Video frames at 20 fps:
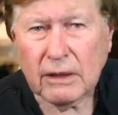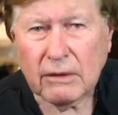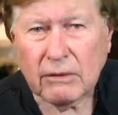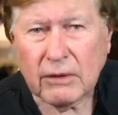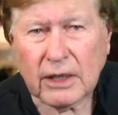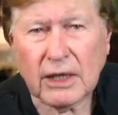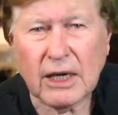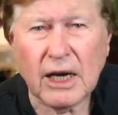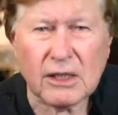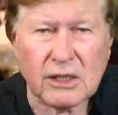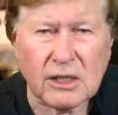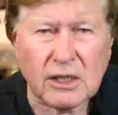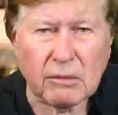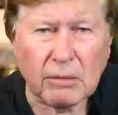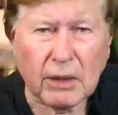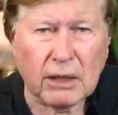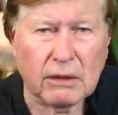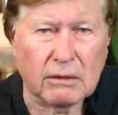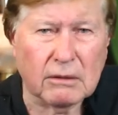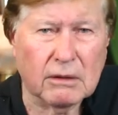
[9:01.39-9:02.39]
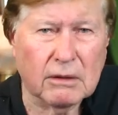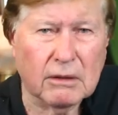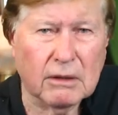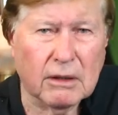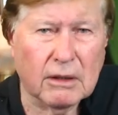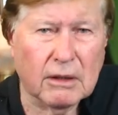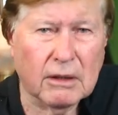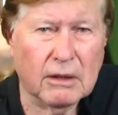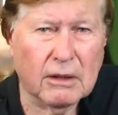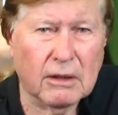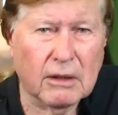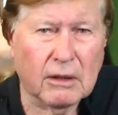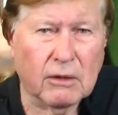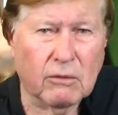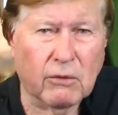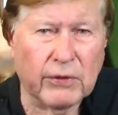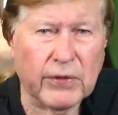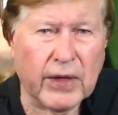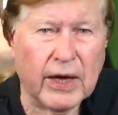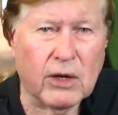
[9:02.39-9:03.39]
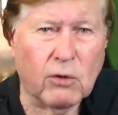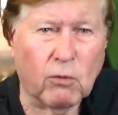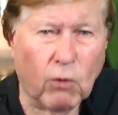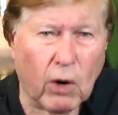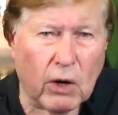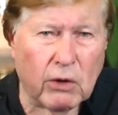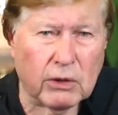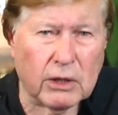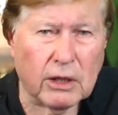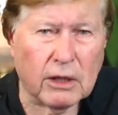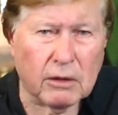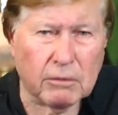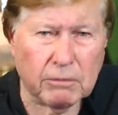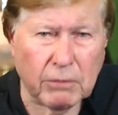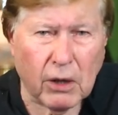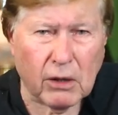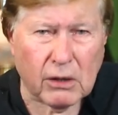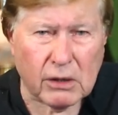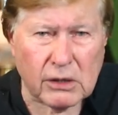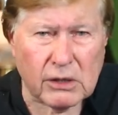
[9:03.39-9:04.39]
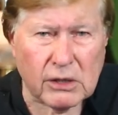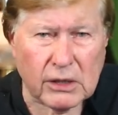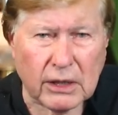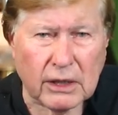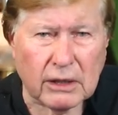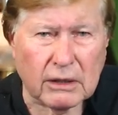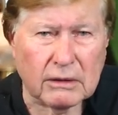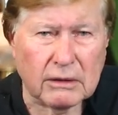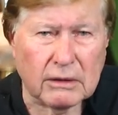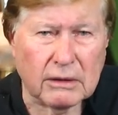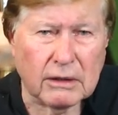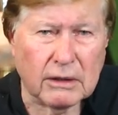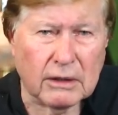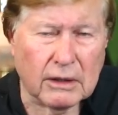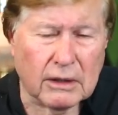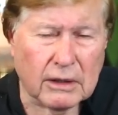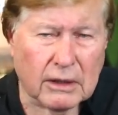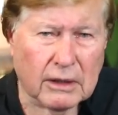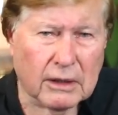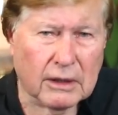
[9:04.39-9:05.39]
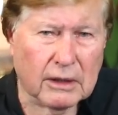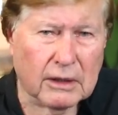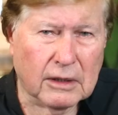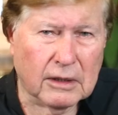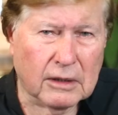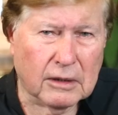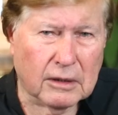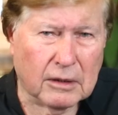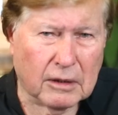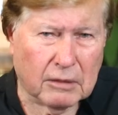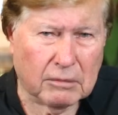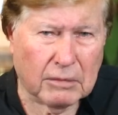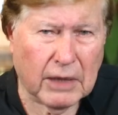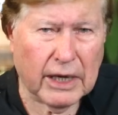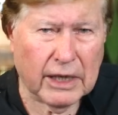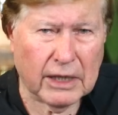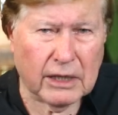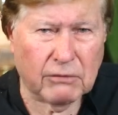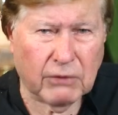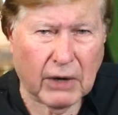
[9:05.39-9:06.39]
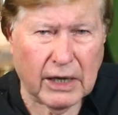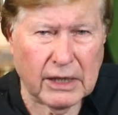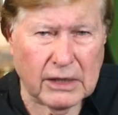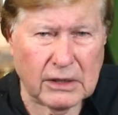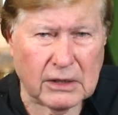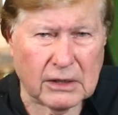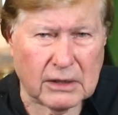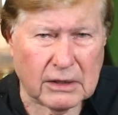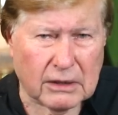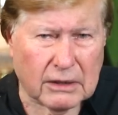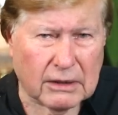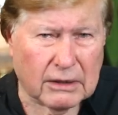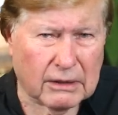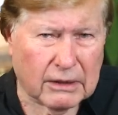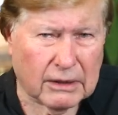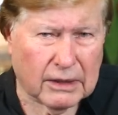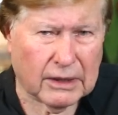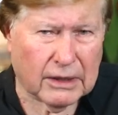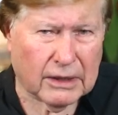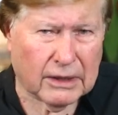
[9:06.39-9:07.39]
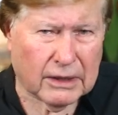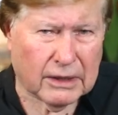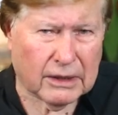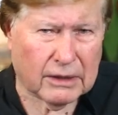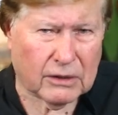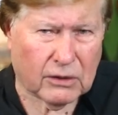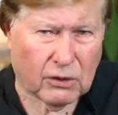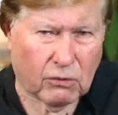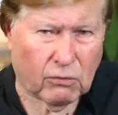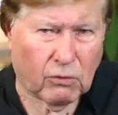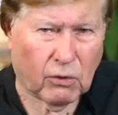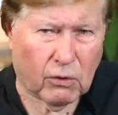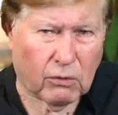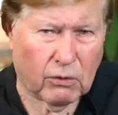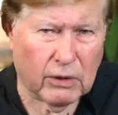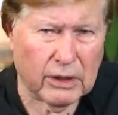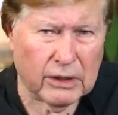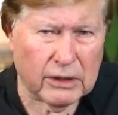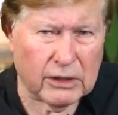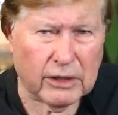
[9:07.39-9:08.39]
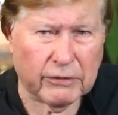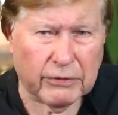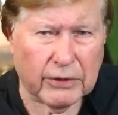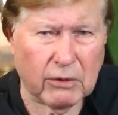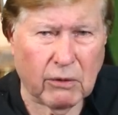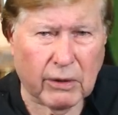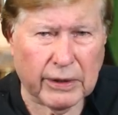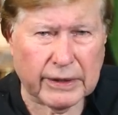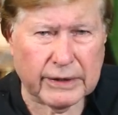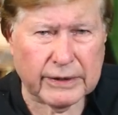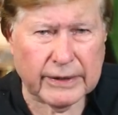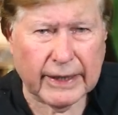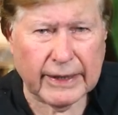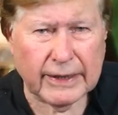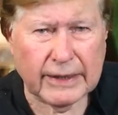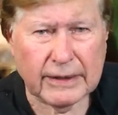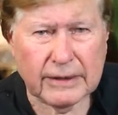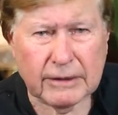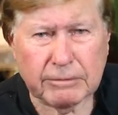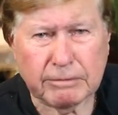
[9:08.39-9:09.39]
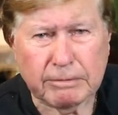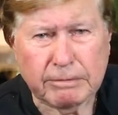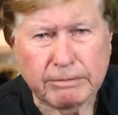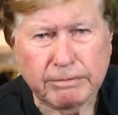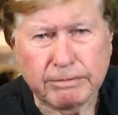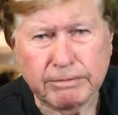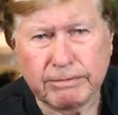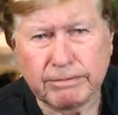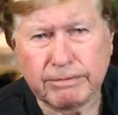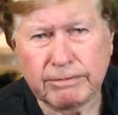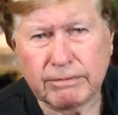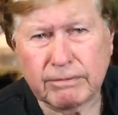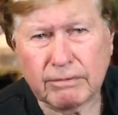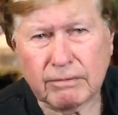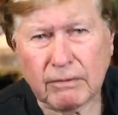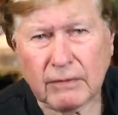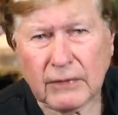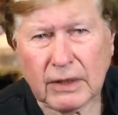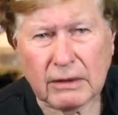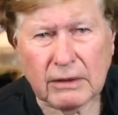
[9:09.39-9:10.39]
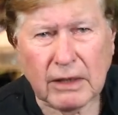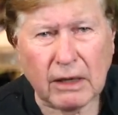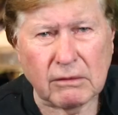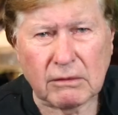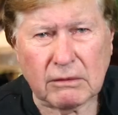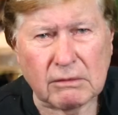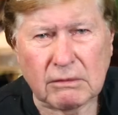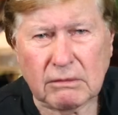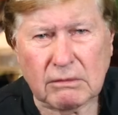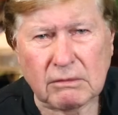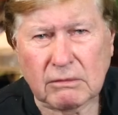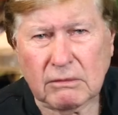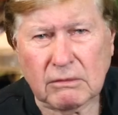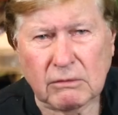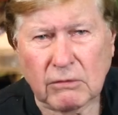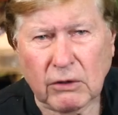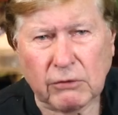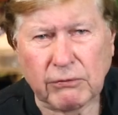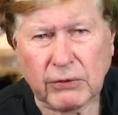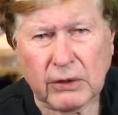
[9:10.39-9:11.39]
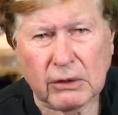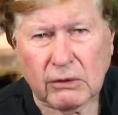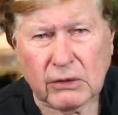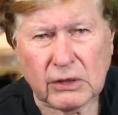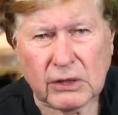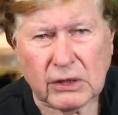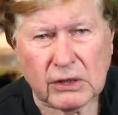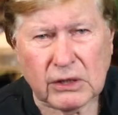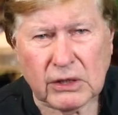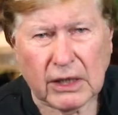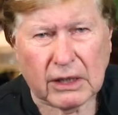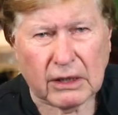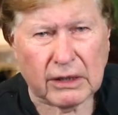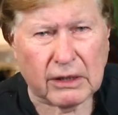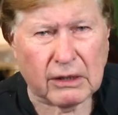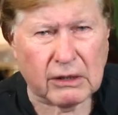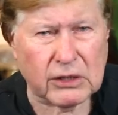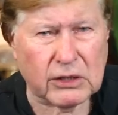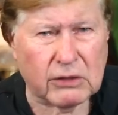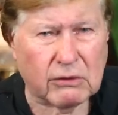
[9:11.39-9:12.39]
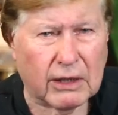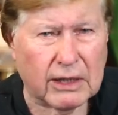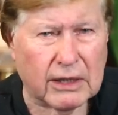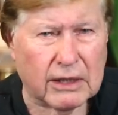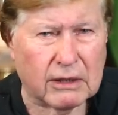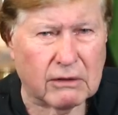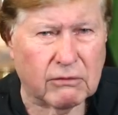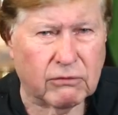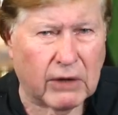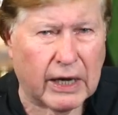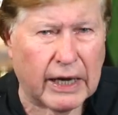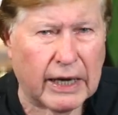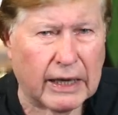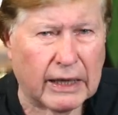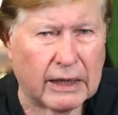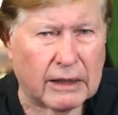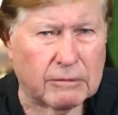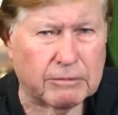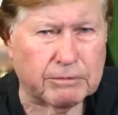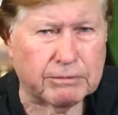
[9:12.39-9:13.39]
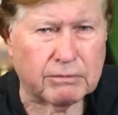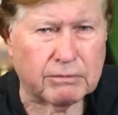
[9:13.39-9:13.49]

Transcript: the customer, with a woke policy. My advice to Woolworths, if you want to take it, don't refuse to sell the Australian flag.